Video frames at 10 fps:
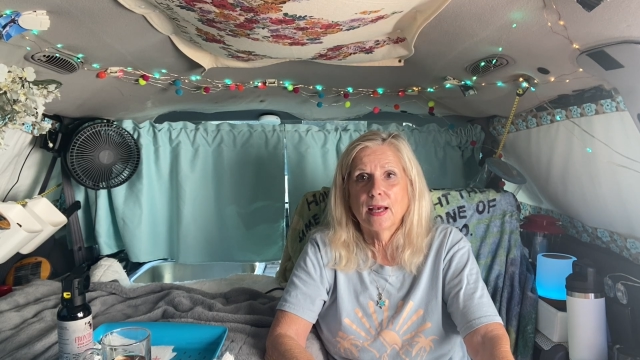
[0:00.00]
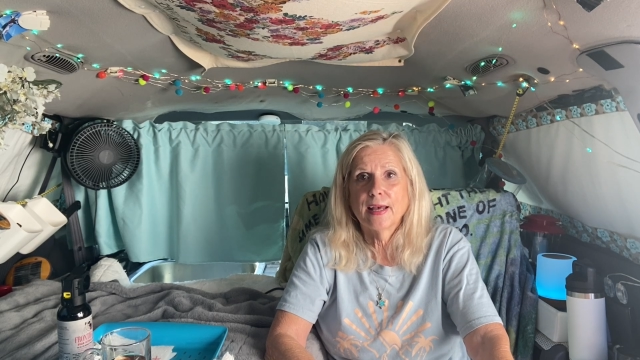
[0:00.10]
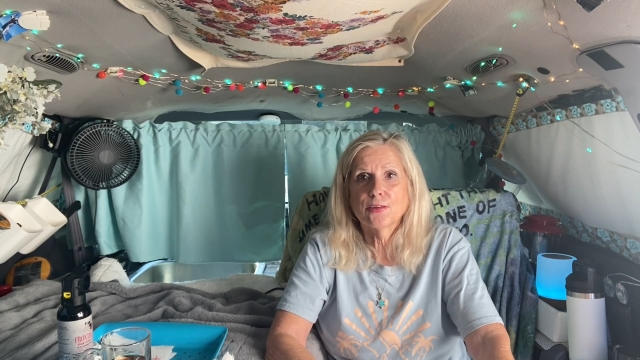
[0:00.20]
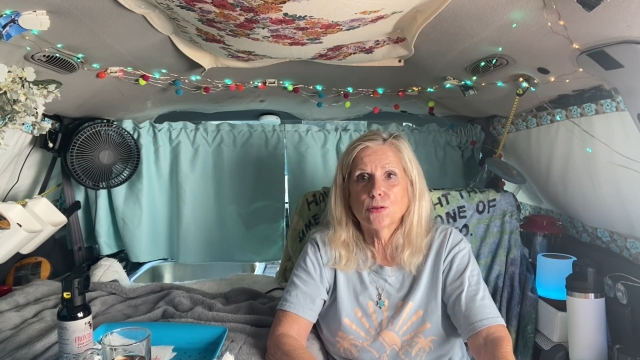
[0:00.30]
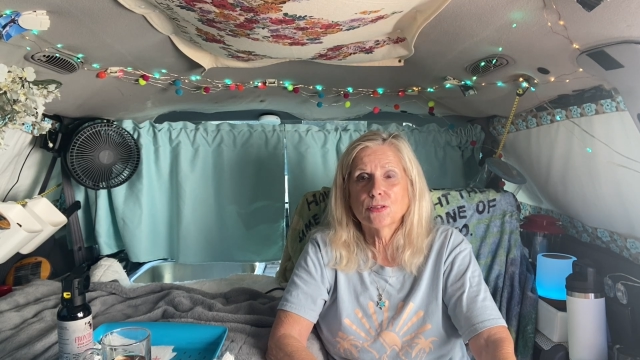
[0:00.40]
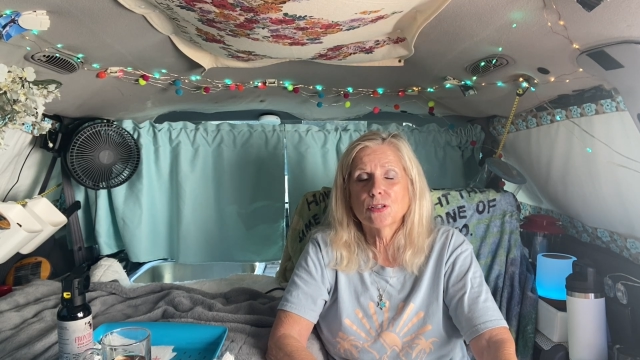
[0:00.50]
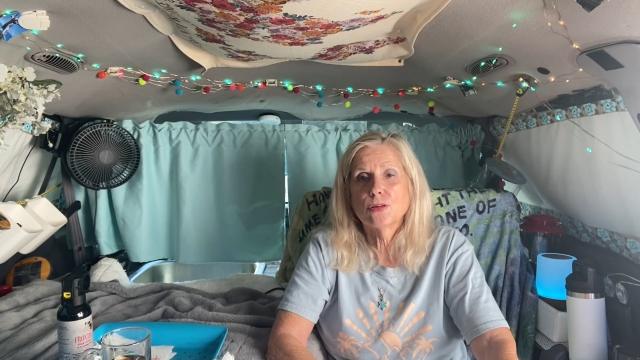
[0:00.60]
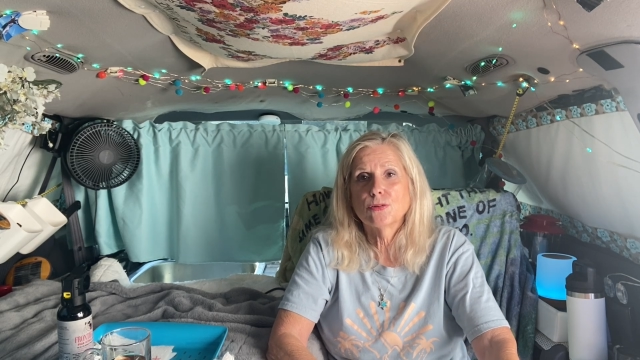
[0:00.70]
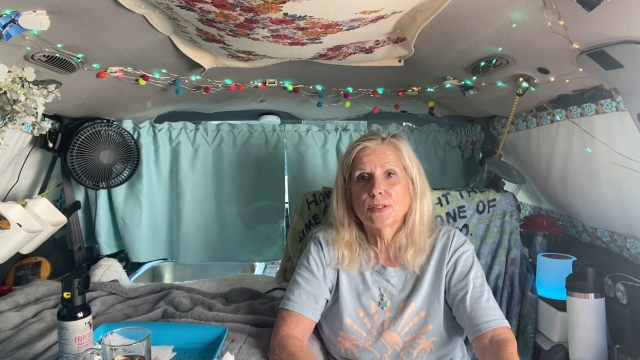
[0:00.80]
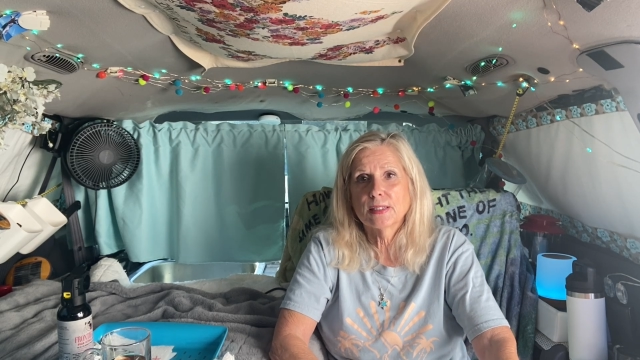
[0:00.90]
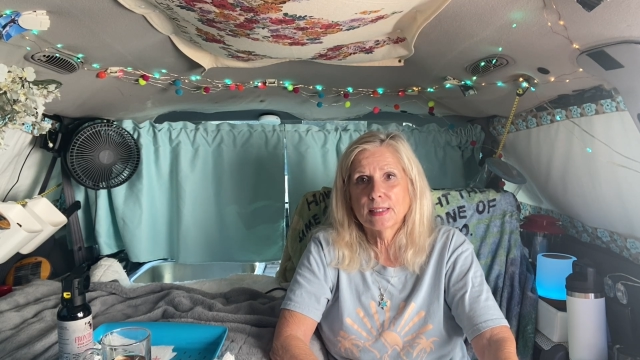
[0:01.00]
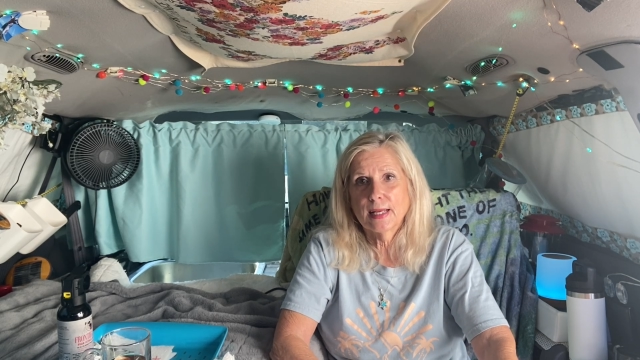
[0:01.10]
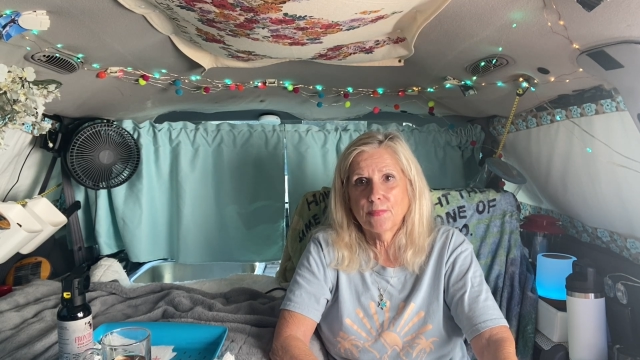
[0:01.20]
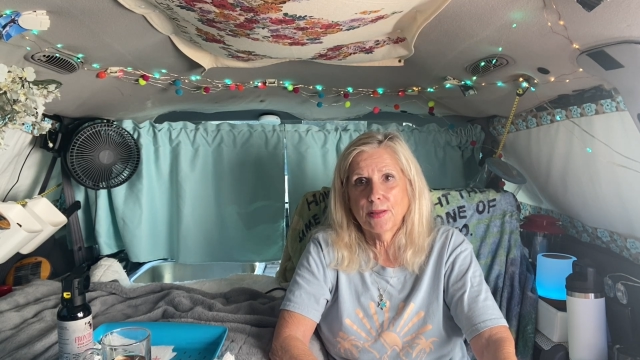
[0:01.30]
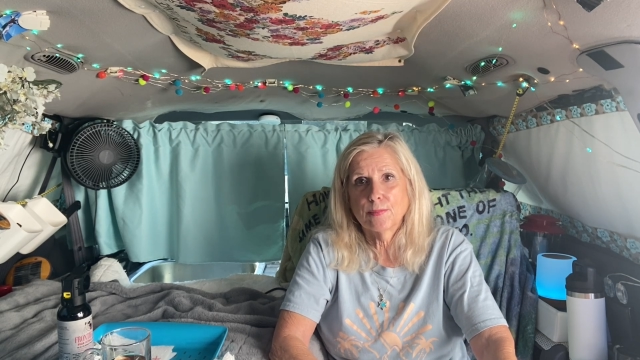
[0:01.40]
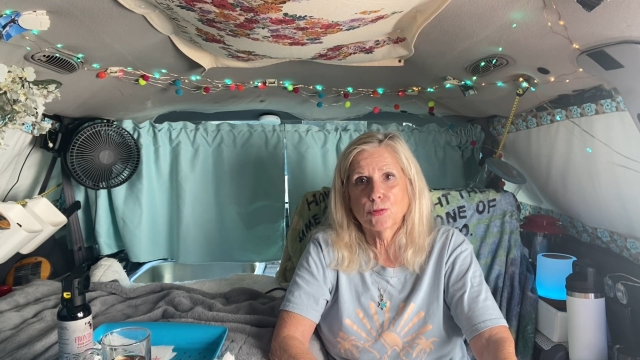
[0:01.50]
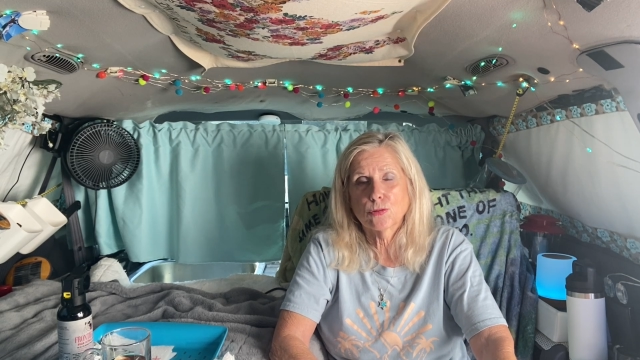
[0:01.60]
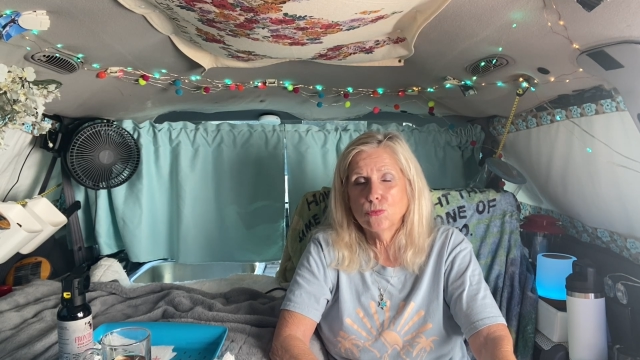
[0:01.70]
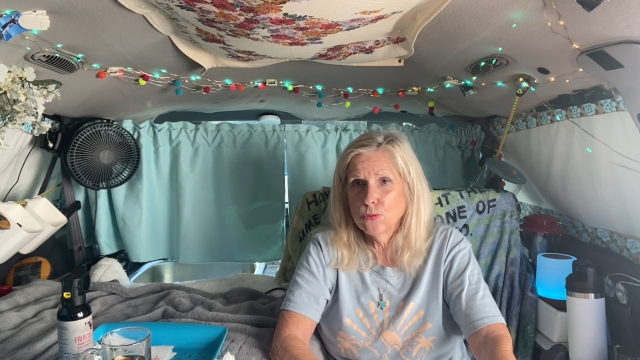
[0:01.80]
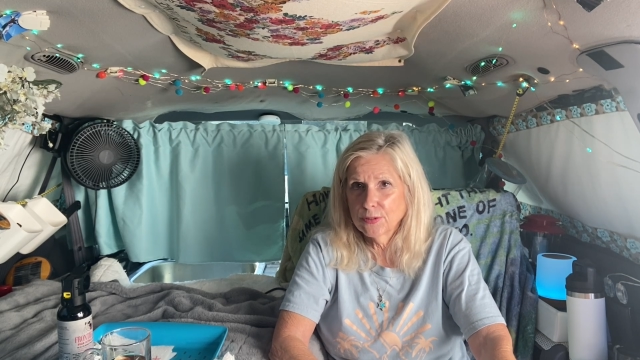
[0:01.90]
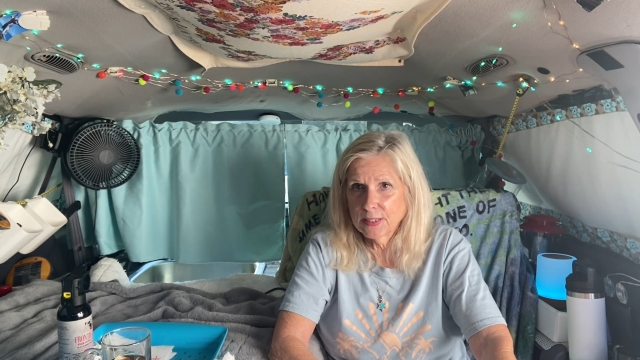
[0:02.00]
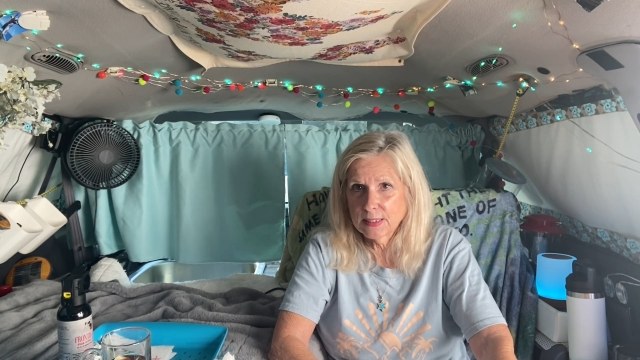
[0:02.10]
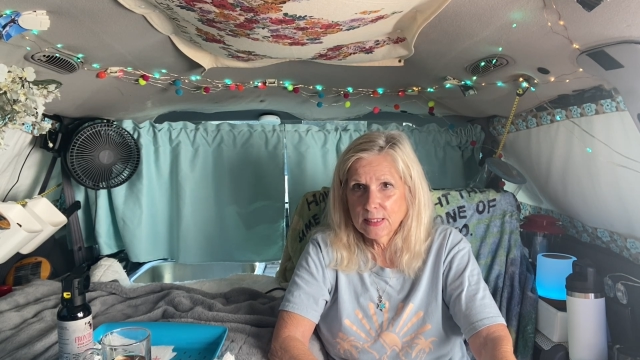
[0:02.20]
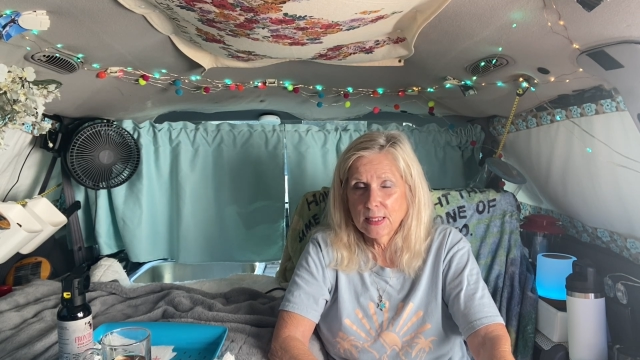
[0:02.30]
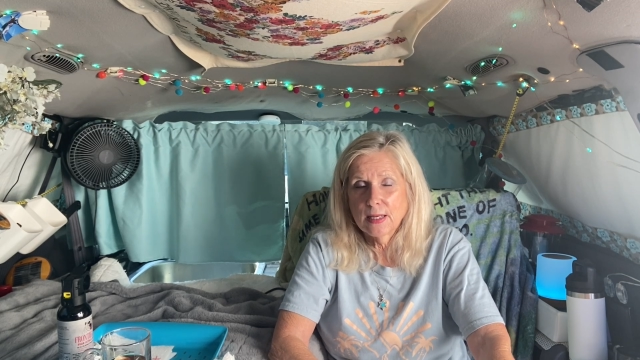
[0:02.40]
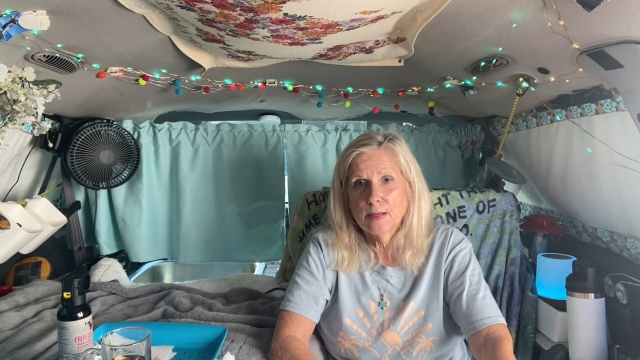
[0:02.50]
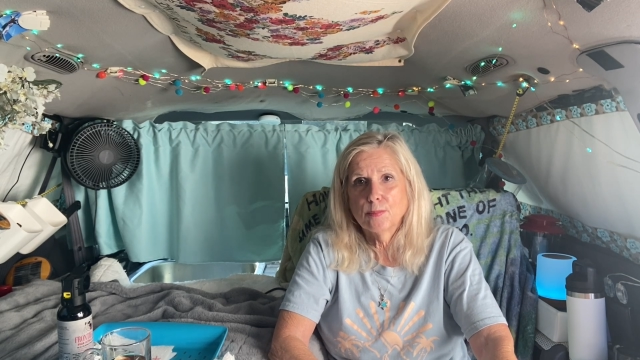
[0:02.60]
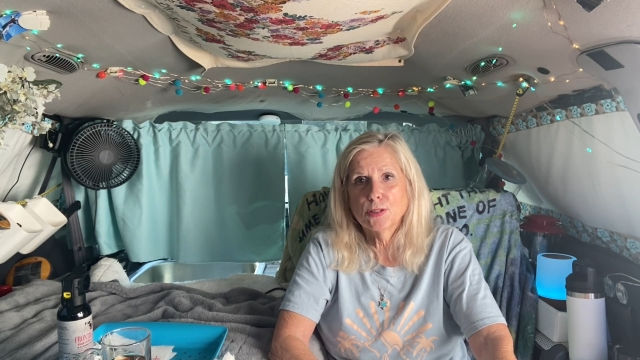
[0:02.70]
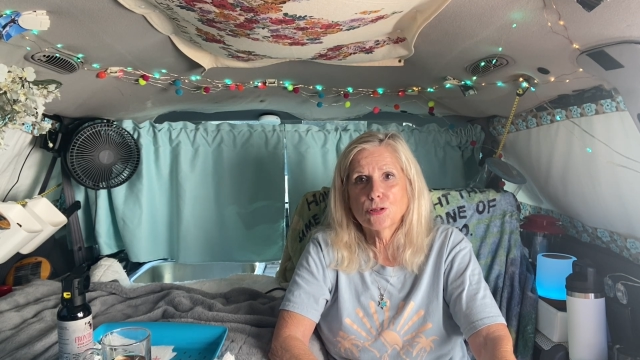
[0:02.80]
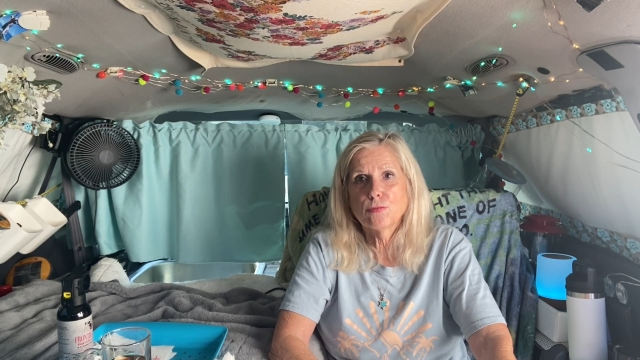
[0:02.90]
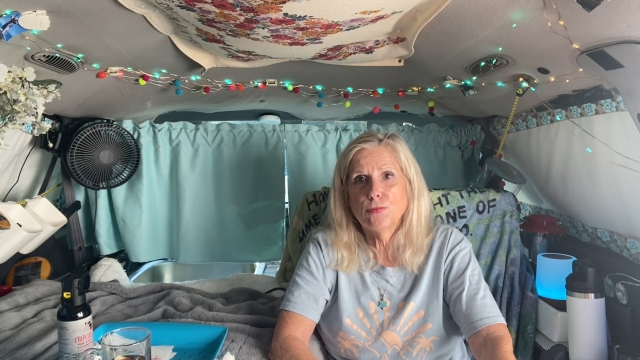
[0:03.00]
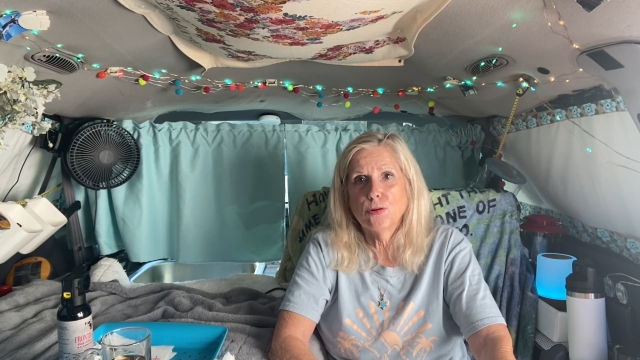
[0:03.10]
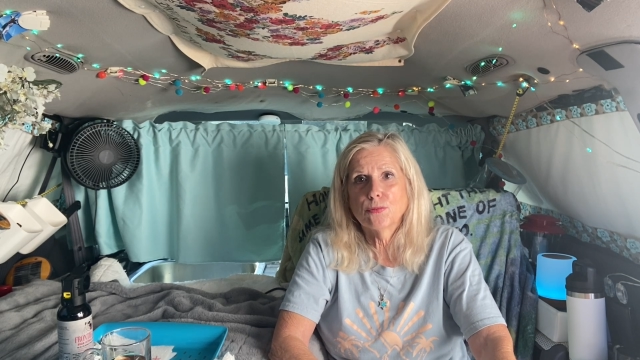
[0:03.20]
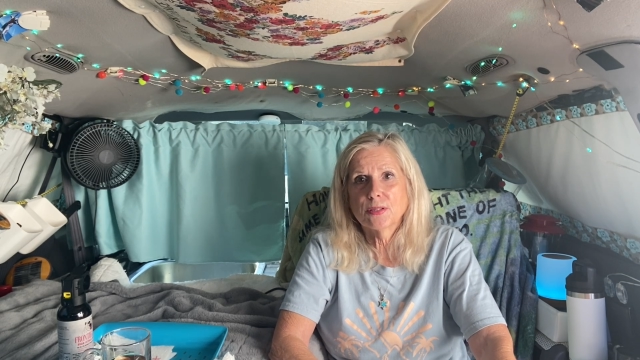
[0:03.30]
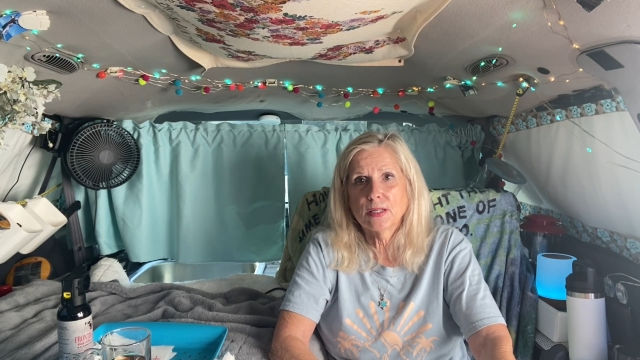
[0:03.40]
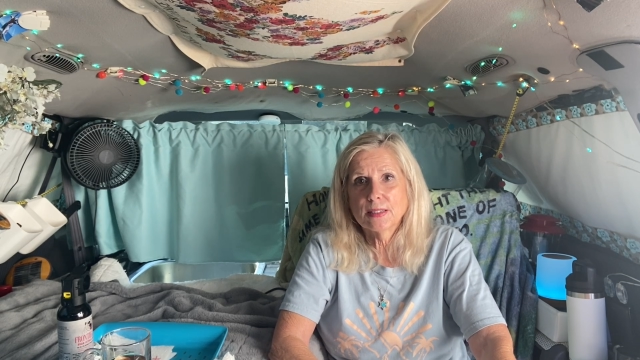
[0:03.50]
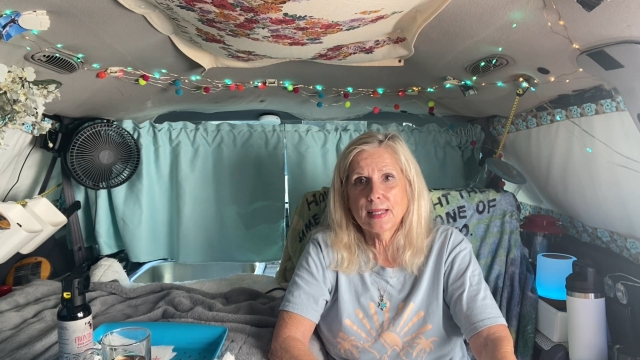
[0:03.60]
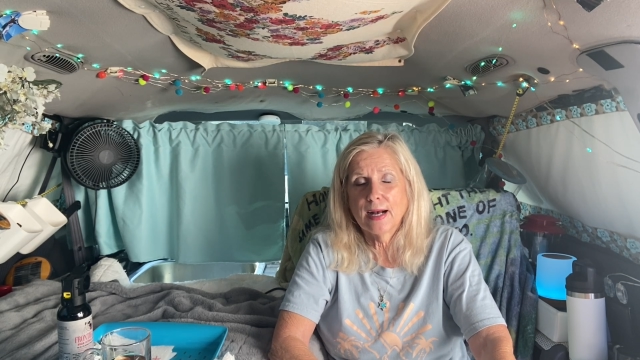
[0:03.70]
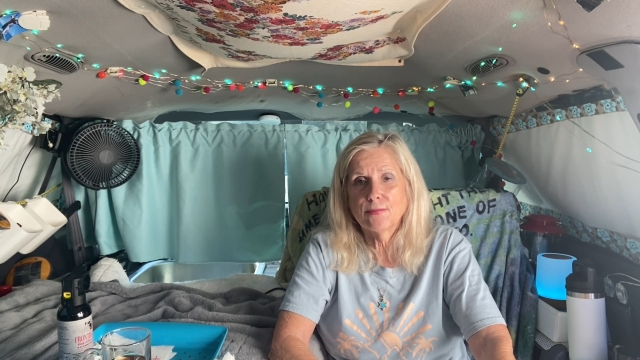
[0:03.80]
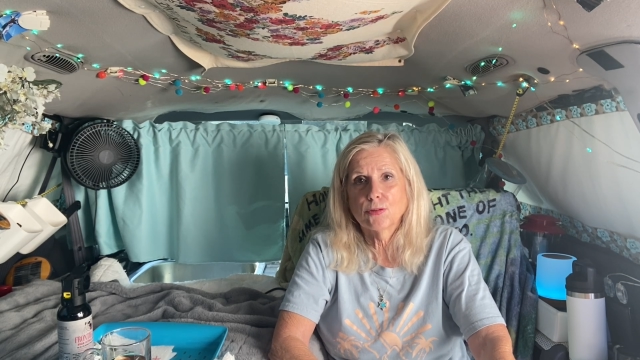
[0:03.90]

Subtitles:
And also you can send them your coordinates, but your phone does have a